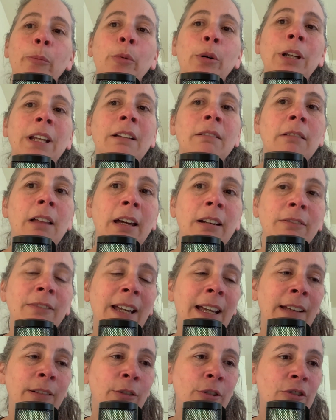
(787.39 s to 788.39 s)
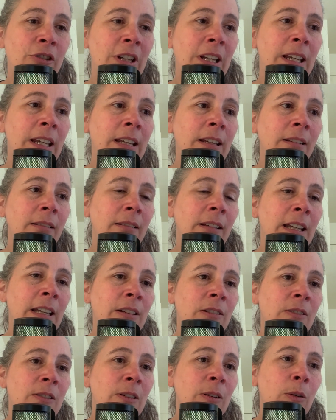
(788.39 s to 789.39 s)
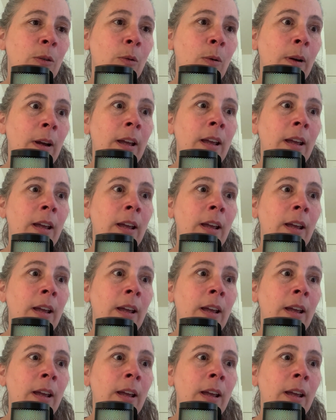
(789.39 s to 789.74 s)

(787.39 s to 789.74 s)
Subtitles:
putting a lot of energy into